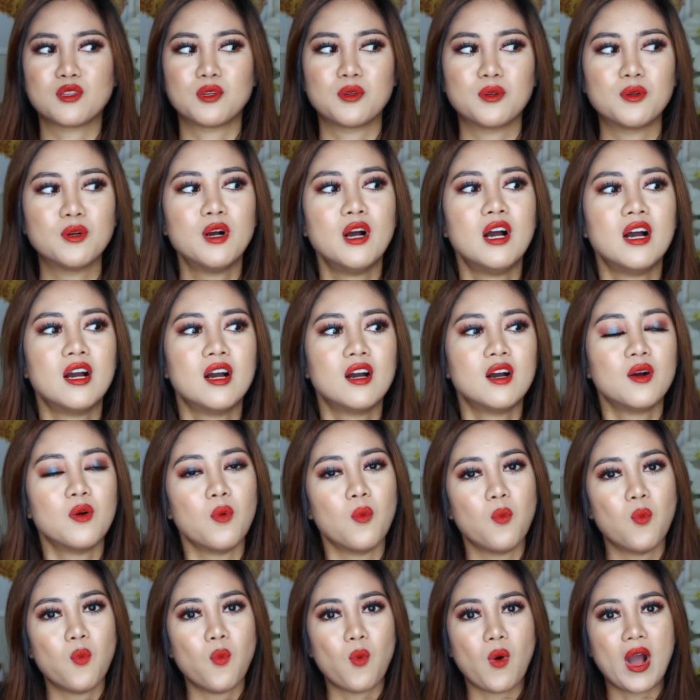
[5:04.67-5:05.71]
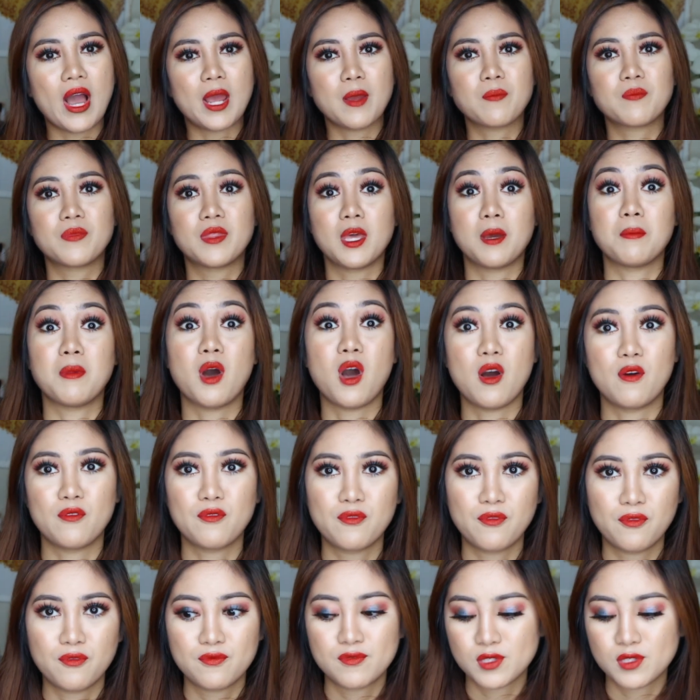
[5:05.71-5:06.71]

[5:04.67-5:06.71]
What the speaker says: to wipe them off.